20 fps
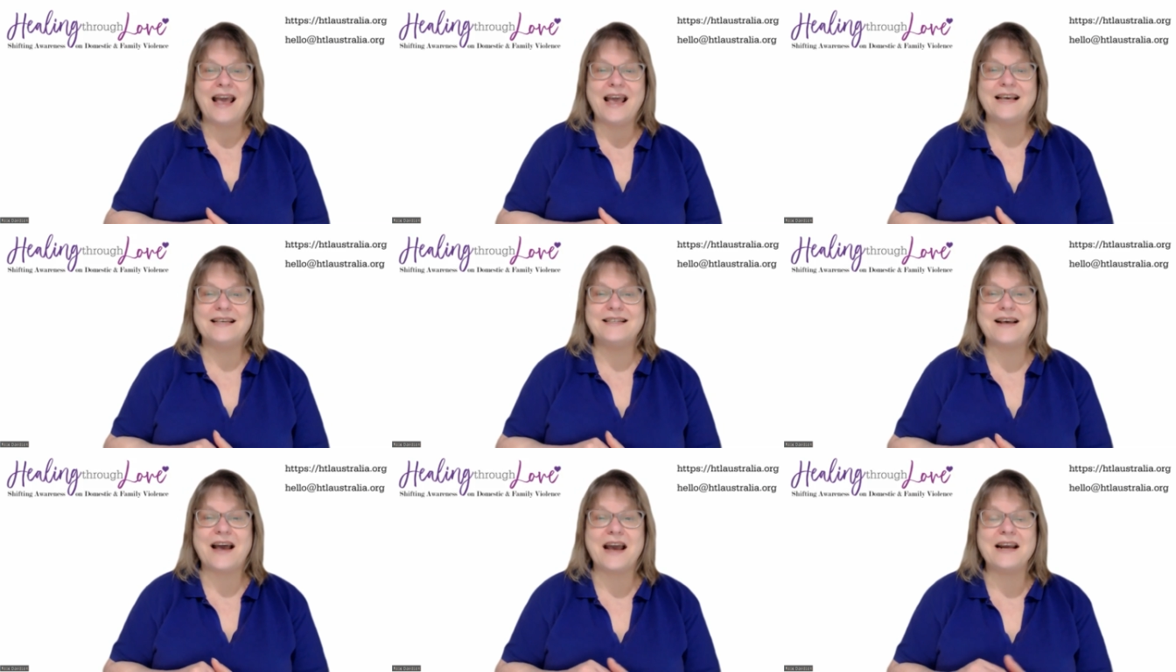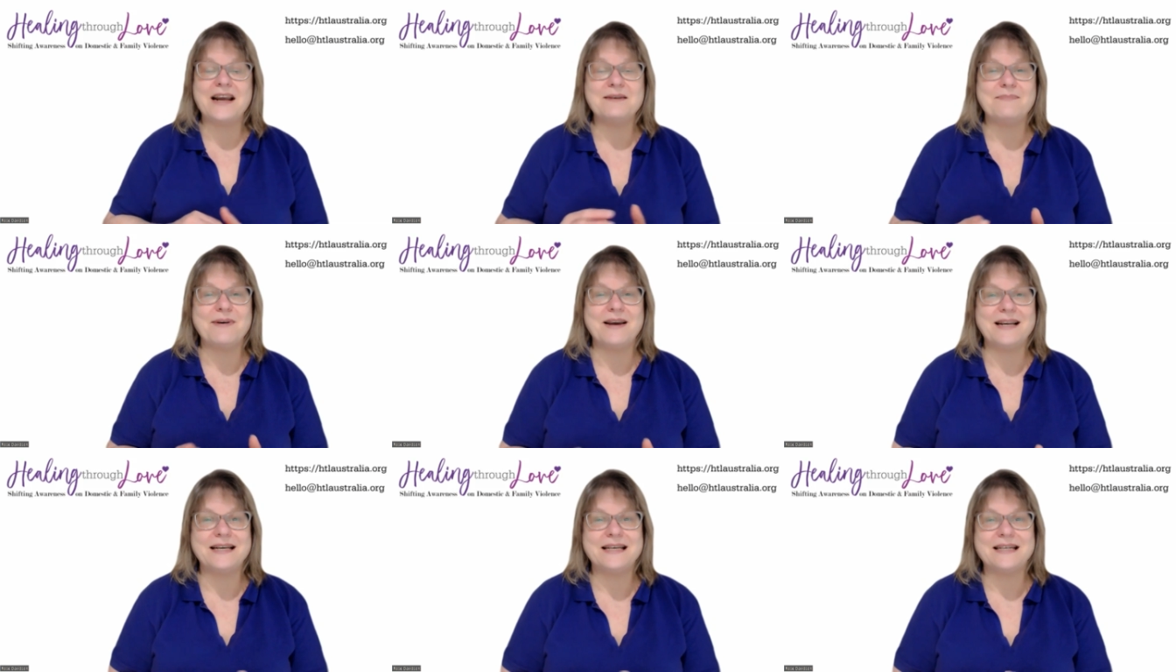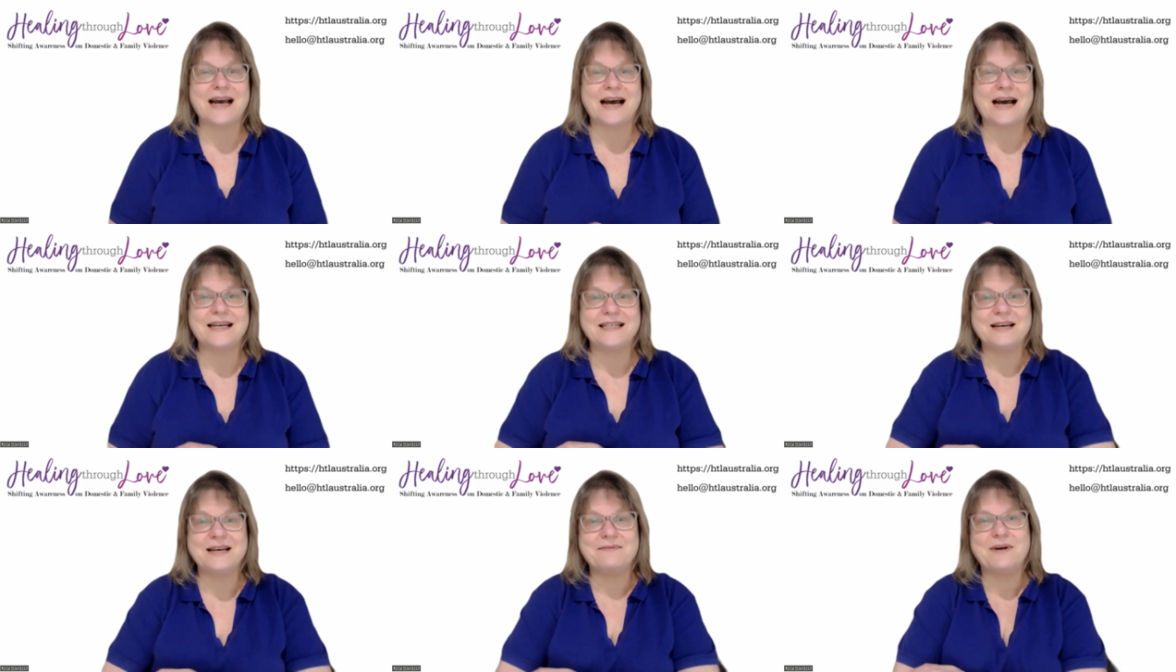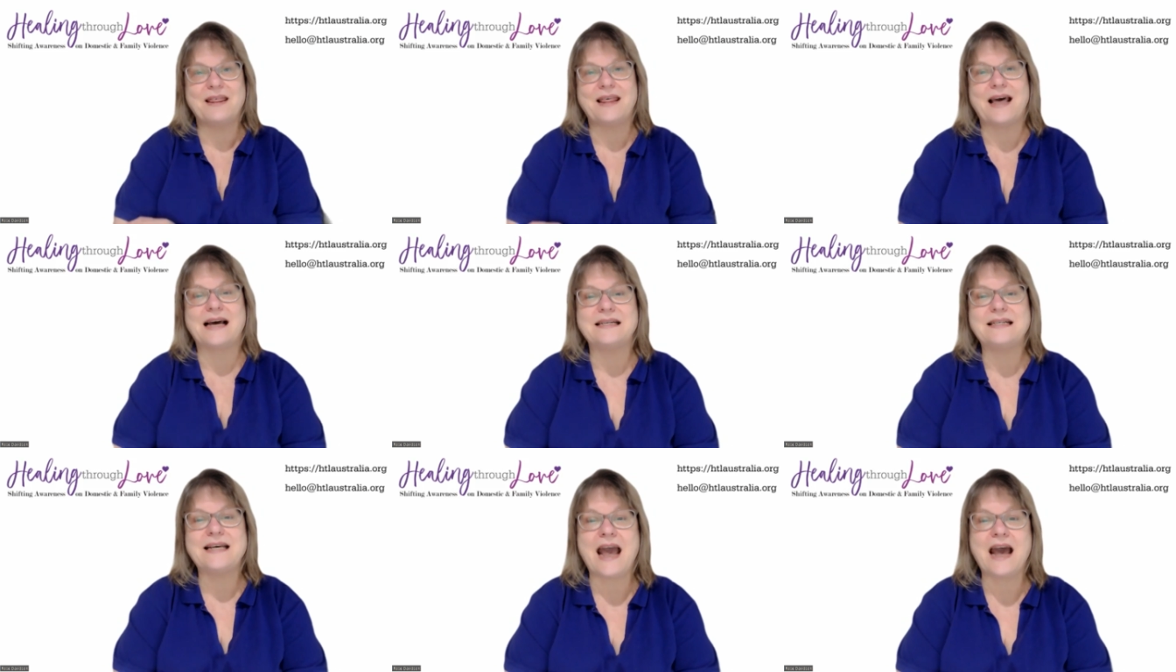is going to be discussing with
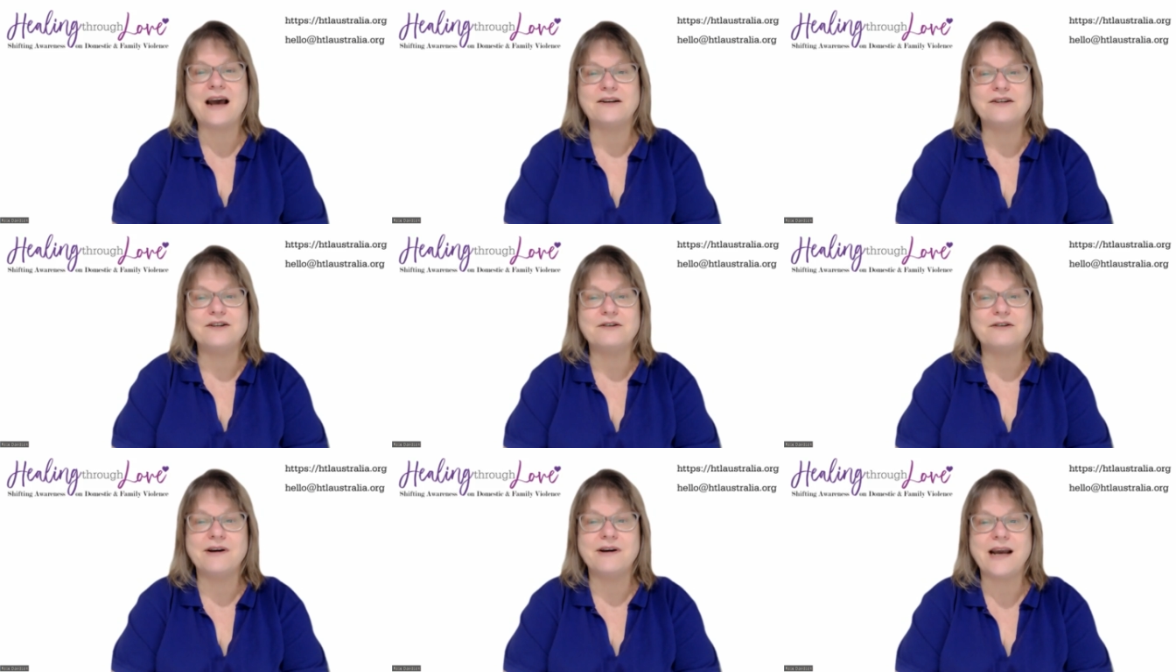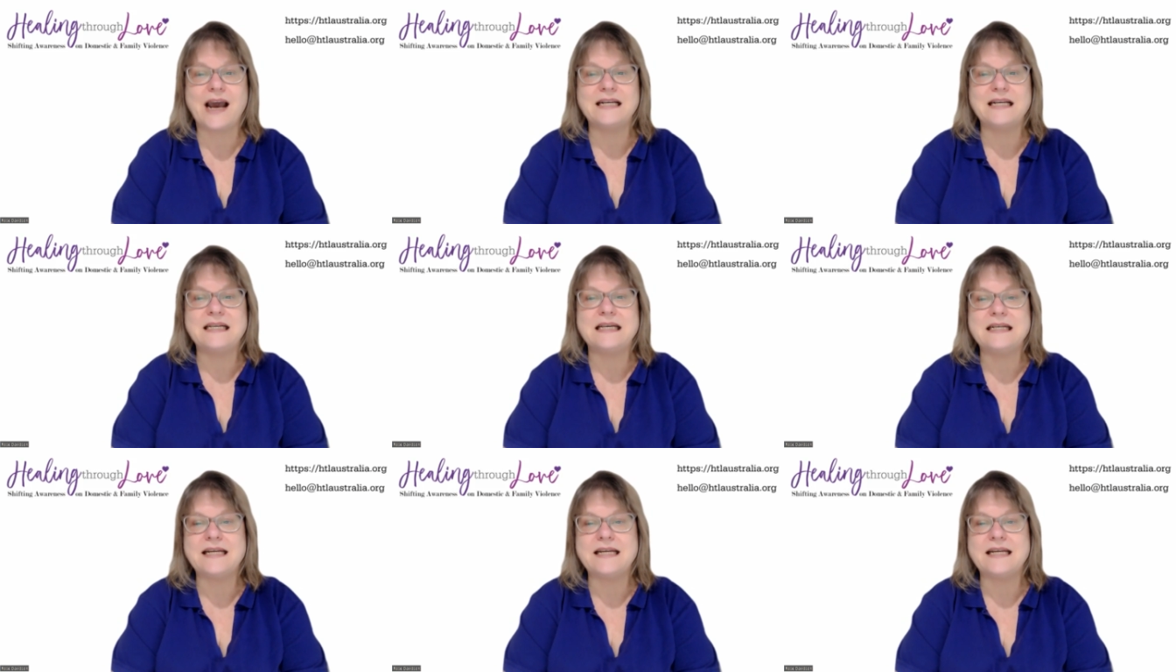us how to create